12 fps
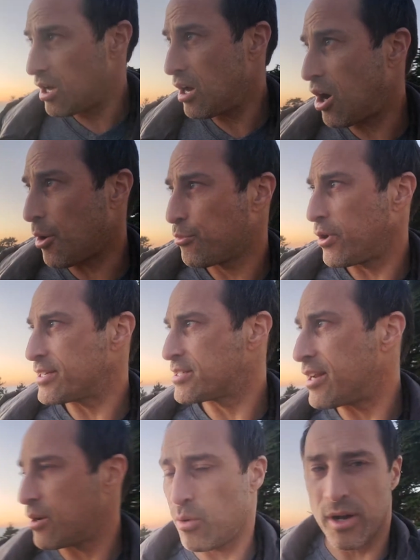our
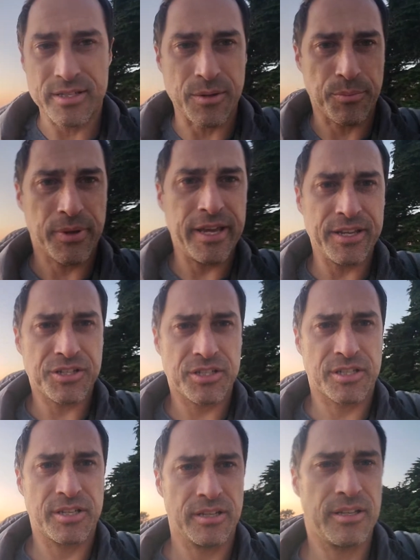president was
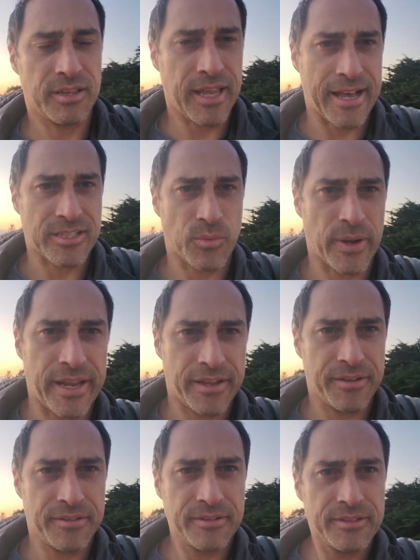impeached last week.
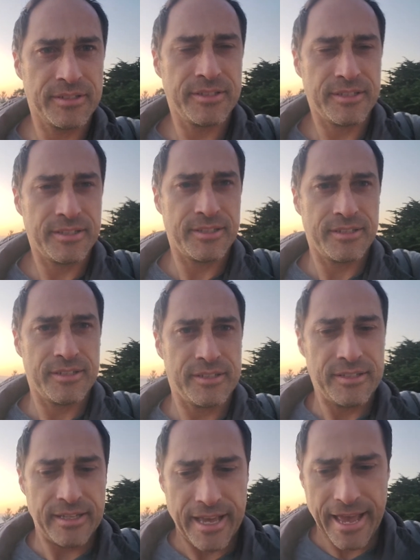
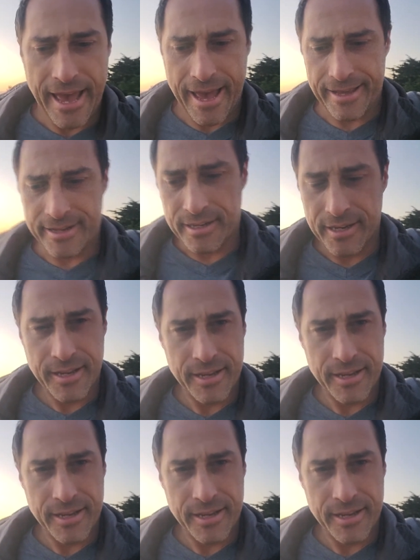And